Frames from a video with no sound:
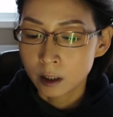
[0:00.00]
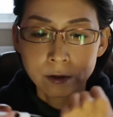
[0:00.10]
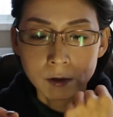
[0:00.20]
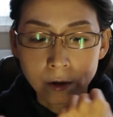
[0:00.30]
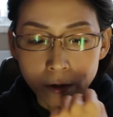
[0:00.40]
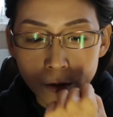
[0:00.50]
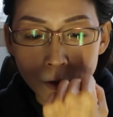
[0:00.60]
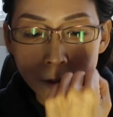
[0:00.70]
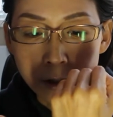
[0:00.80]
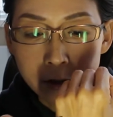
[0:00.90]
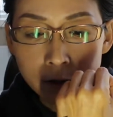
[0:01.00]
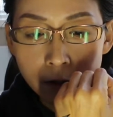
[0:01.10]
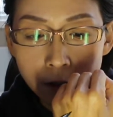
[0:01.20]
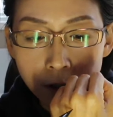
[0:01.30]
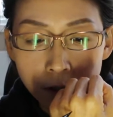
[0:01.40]
So here's
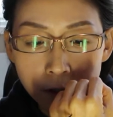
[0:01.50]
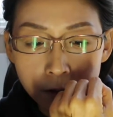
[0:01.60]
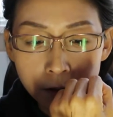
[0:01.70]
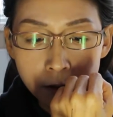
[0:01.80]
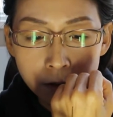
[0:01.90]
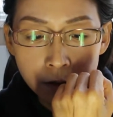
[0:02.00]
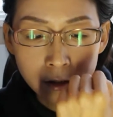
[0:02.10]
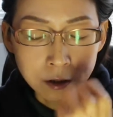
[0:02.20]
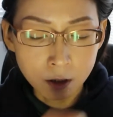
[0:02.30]
the color.